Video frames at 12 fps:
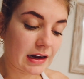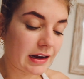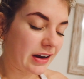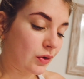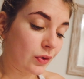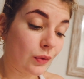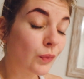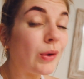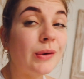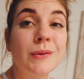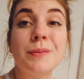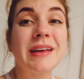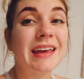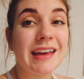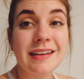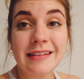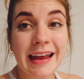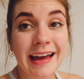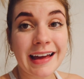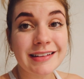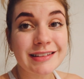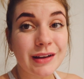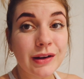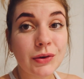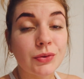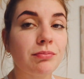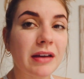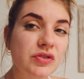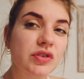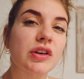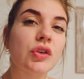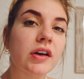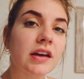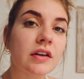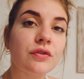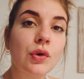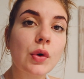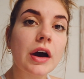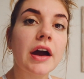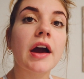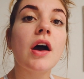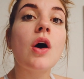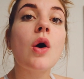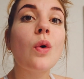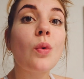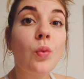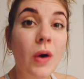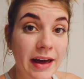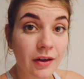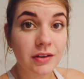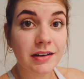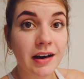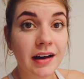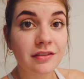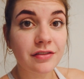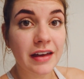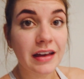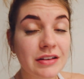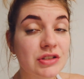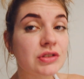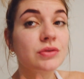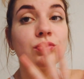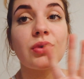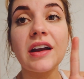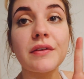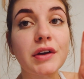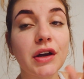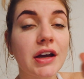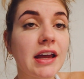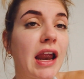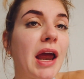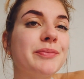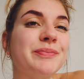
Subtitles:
I don't want to be eating that. So make sure you're looking for wild caught fish, whatever you're eating.